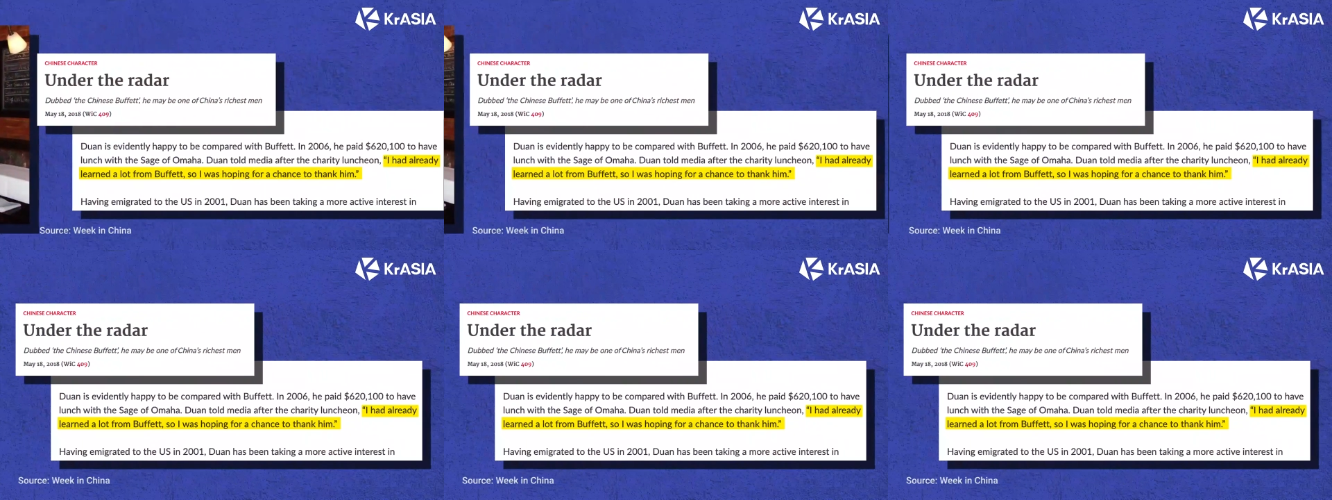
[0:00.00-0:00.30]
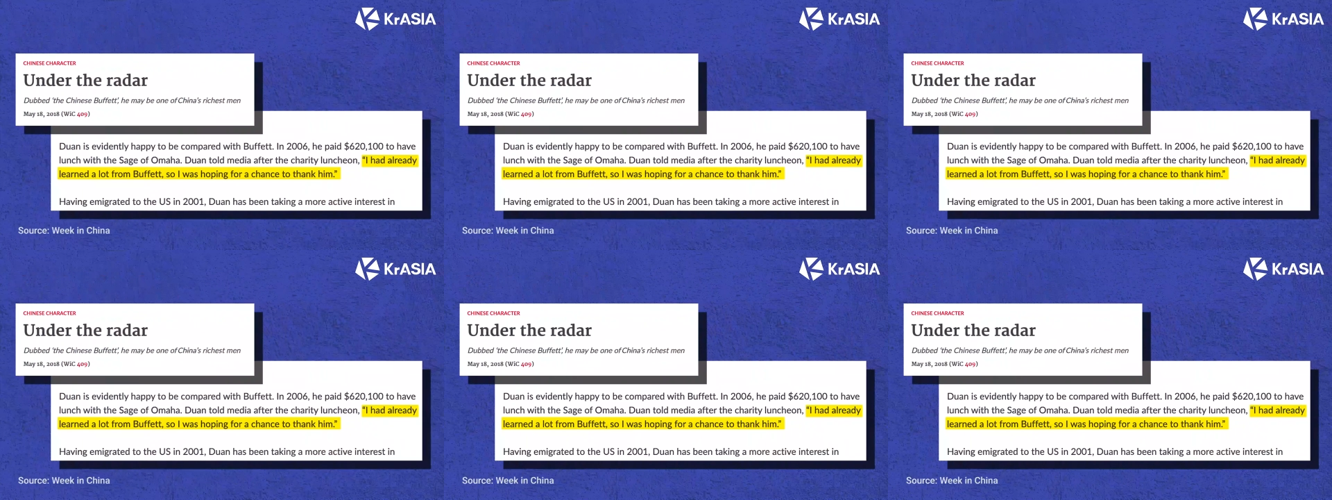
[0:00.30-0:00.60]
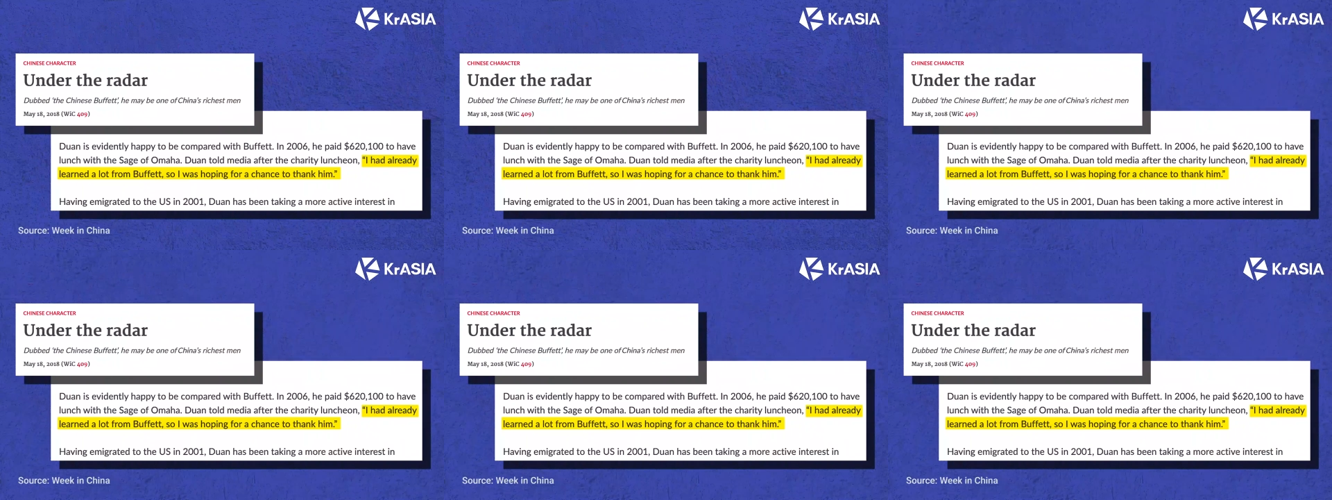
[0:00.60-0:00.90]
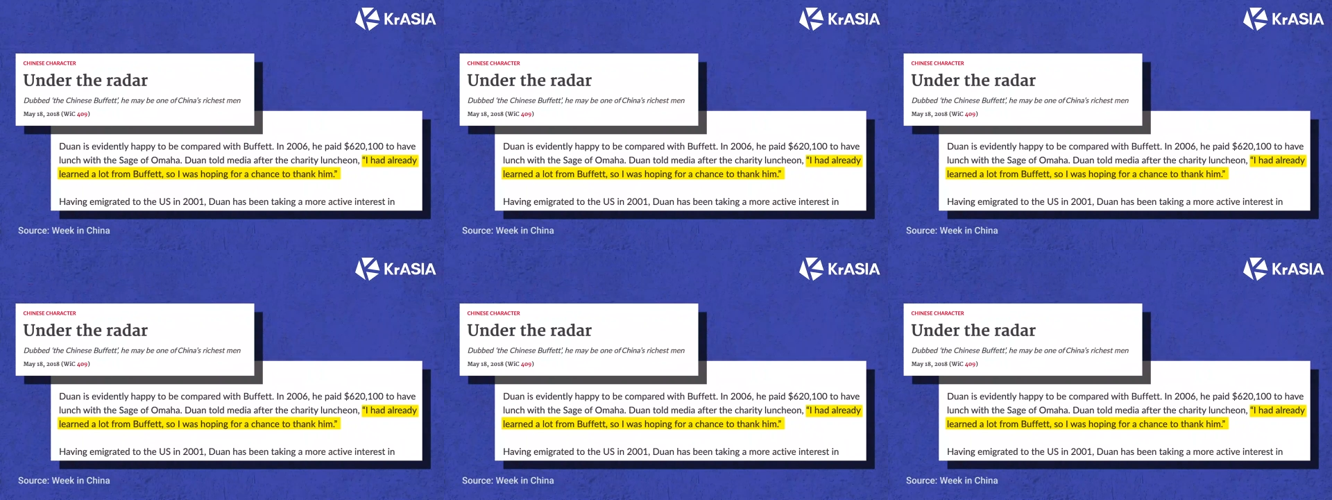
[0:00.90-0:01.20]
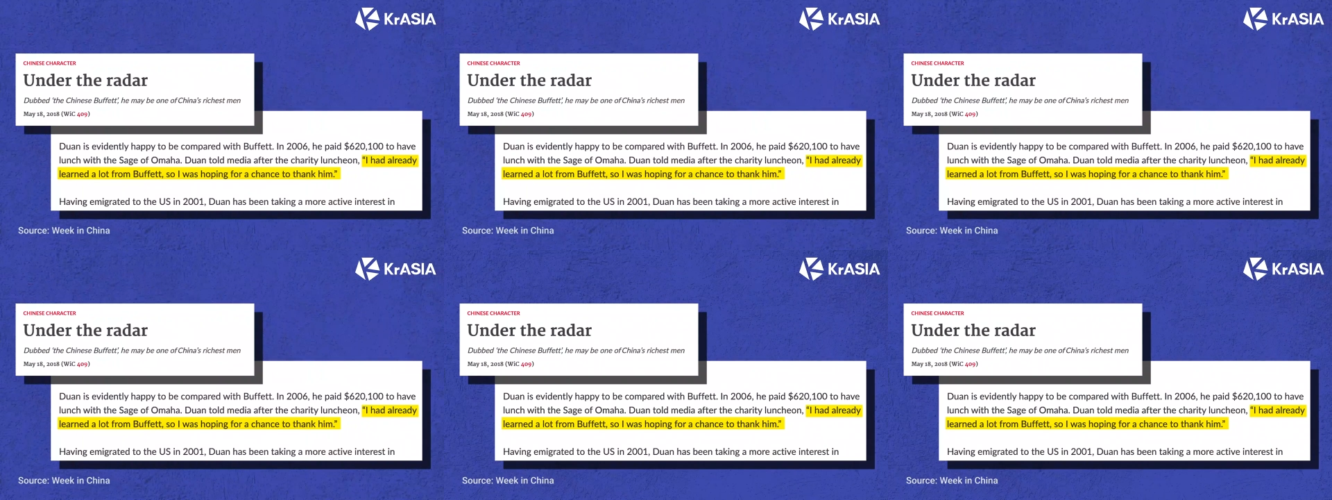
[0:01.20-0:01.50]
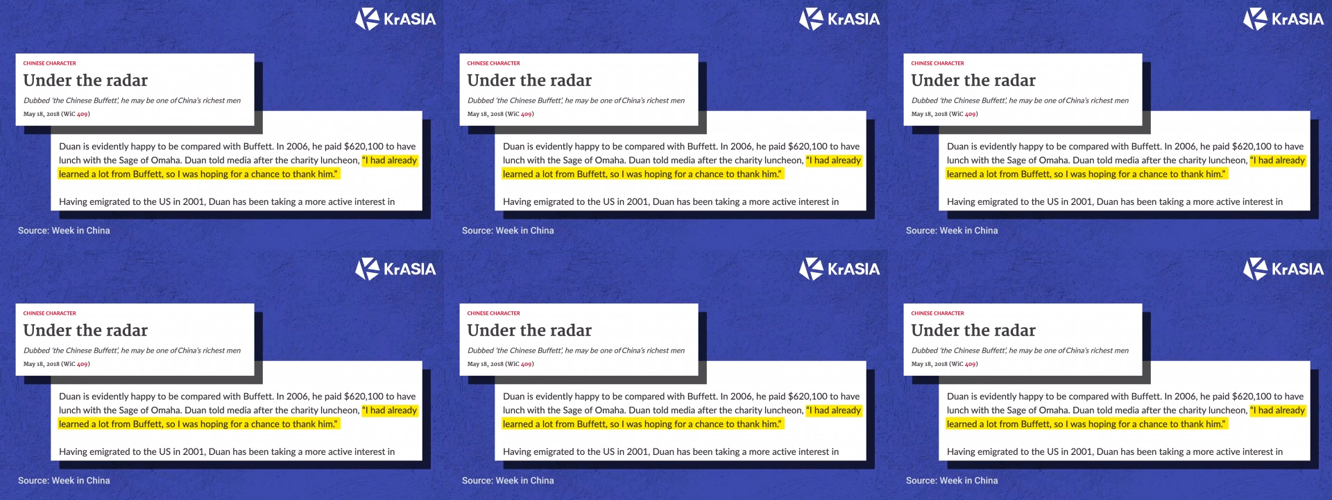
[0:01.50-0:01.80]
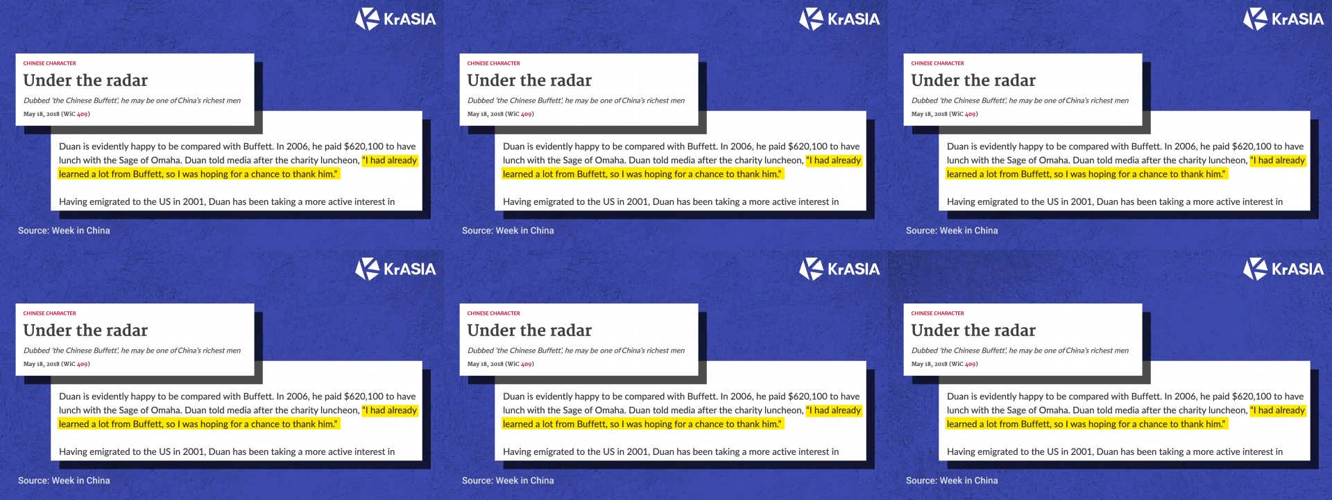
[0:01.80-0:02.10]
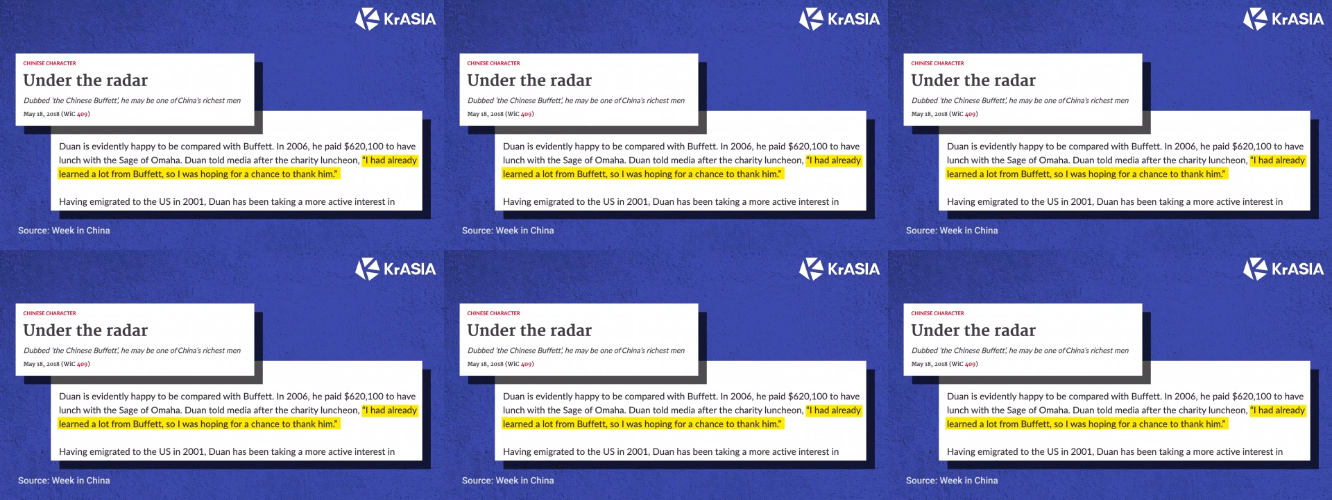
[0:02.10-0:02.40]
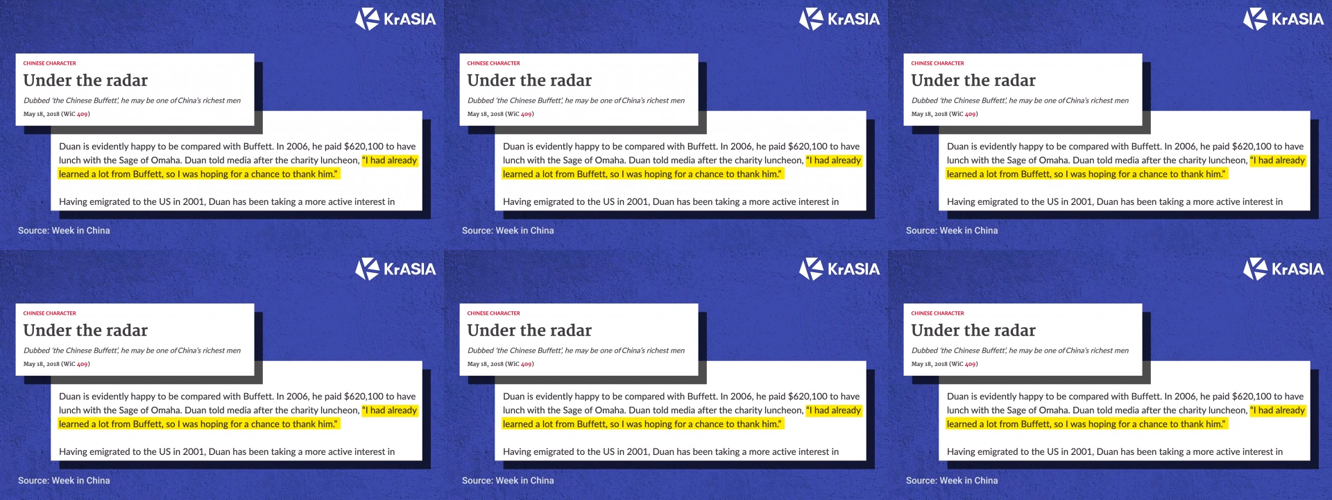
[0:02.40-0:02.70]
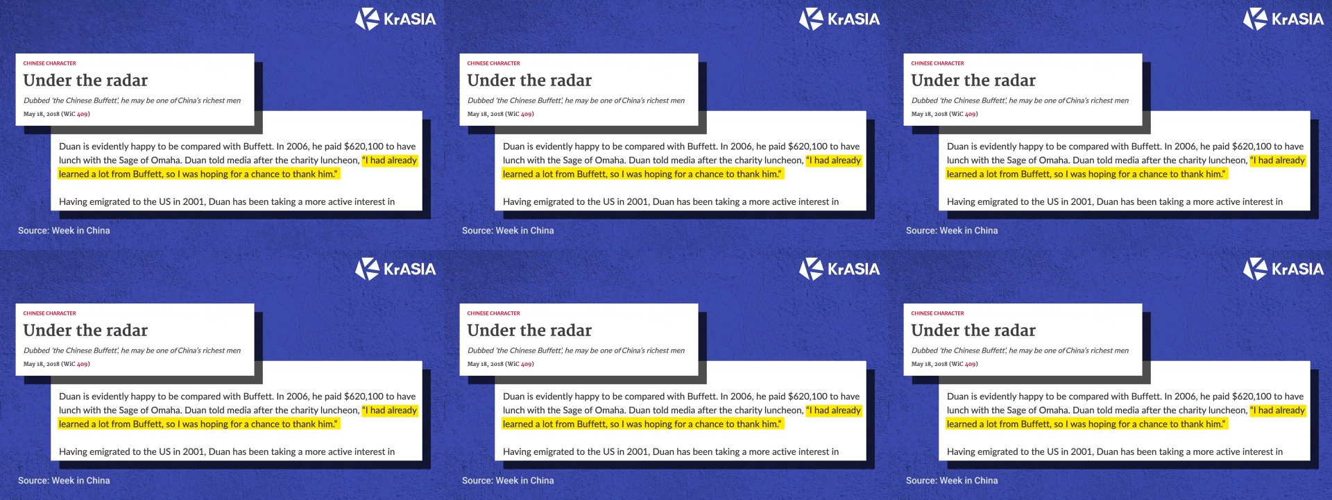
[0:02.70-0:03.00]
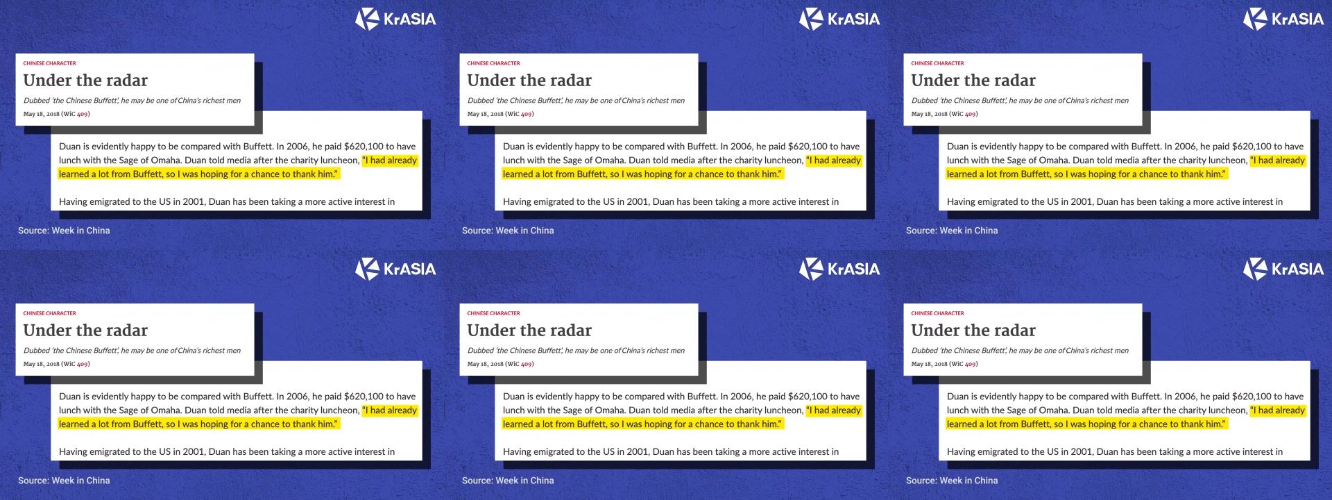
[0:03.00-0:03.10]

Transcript: Nobody's mouth can be seen.